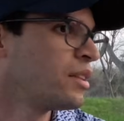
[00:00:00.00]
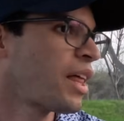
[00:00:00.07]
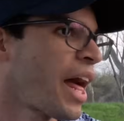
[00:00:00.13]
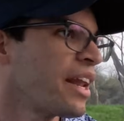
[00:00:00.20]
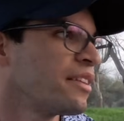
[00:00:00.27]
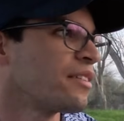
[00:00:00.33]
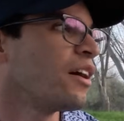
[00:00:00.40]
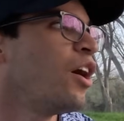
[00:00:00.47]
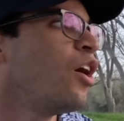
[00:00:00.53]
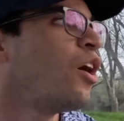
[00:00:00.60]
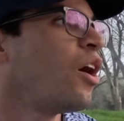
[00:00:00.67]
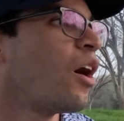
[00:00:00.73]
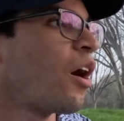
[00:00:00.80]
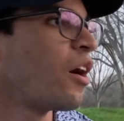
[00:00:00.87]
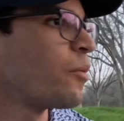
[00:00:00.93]
That is a
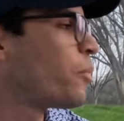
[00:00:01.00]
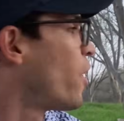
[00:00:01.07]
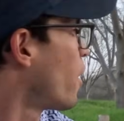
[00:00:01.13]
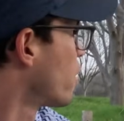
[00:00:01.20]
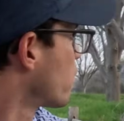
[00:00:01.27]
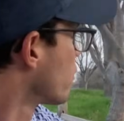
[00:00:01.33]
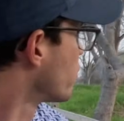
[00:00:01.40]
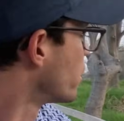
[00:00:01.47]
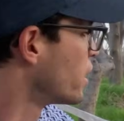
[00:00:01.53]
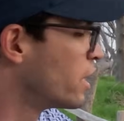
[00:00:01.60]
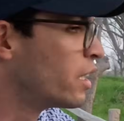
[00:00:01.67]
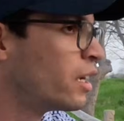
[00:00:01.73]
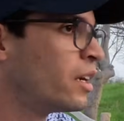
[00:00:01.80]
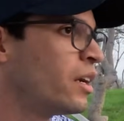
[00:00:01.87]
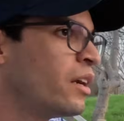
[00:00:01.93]
hard par 3.
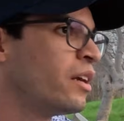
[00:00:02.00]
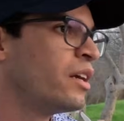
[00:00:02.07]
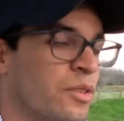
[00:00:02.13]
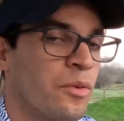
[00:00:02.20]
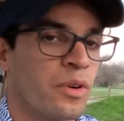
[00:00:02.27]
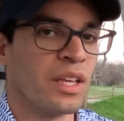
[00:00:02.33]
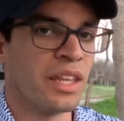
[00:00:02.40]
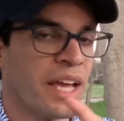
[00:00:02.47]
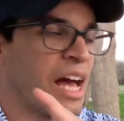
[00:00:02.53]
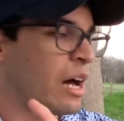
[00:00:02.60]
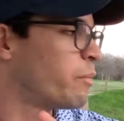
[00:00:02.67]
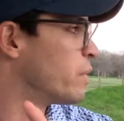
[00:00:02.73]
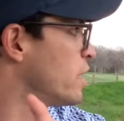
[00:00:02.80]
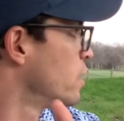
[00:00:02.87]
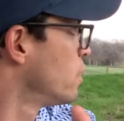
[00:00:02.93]
Really
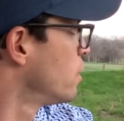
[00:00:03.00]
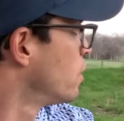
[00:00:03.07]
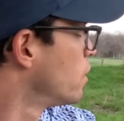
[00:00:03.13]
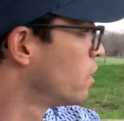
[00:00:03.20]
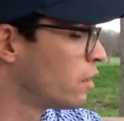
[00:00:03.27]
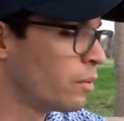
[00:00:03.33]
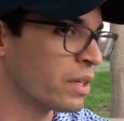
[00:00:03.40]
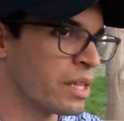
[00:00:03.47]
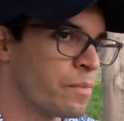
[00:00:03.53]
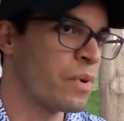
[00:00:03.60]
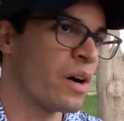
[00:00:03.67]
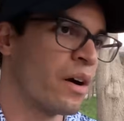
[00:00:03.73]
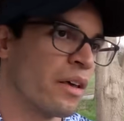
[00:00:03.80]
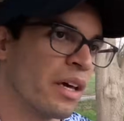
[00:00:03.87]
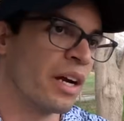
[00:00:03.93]
happy with the
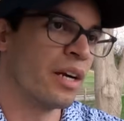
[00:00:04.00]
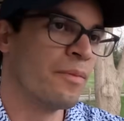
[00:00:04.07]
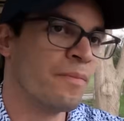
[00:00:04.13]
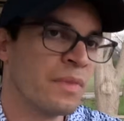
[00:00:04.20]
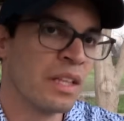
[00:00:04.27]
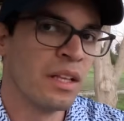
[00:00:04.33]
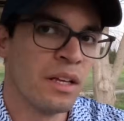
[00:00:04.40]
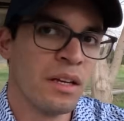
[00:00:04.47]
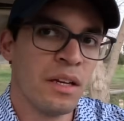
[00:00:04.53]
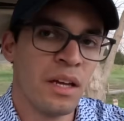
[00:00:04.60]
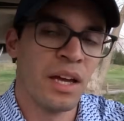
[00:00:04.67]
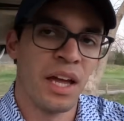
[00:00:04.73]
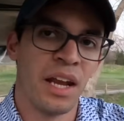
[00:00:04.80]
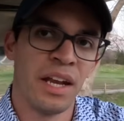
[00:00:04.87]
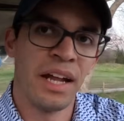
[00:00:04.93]
par there.
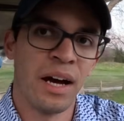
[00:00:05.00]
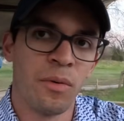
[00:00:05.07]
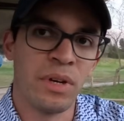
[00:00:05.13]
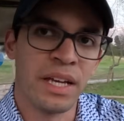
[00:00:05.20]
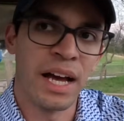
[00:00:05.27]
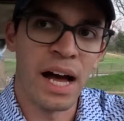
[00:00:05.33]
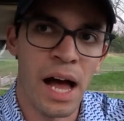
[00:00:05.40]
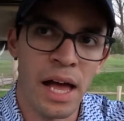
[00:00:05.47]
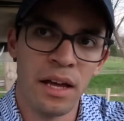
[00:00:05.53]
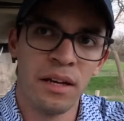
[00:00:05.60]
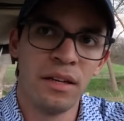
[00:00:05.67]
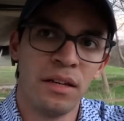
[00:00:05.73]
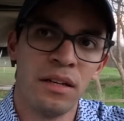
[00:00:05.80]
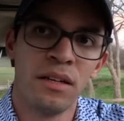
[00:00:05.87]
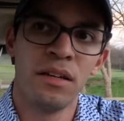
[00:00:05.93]
And now we got
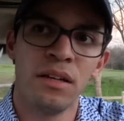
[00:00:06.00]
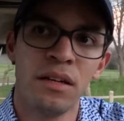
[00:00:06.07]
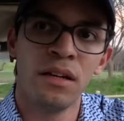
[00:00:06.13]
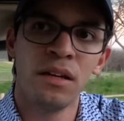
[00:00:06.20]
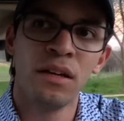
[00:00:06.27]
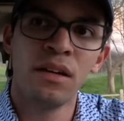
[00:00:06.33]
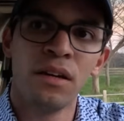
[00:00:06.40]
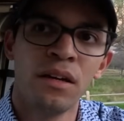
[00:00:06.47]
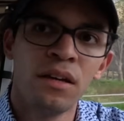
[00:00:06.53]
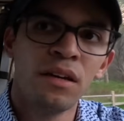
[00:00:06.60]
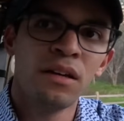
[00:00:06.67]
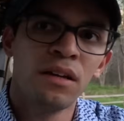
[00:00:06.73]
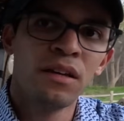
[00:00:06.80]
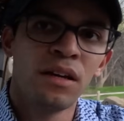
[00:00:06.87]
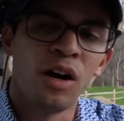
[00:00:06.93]

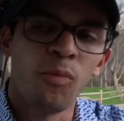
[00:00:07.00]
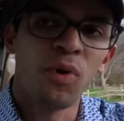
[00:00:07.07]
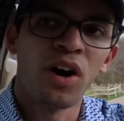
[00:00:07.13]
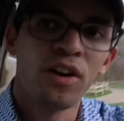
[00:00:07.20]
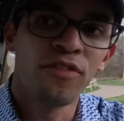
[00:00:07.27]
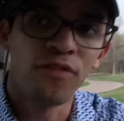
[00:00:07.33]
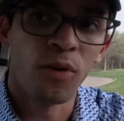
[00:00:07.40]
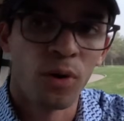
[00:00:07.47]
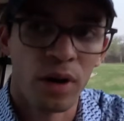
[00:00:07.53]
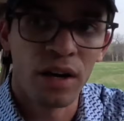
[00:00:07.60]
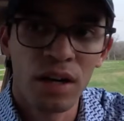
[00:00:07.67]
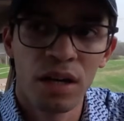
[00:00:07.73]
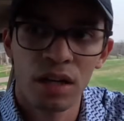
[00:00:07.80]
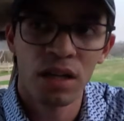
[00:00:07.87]
a par 4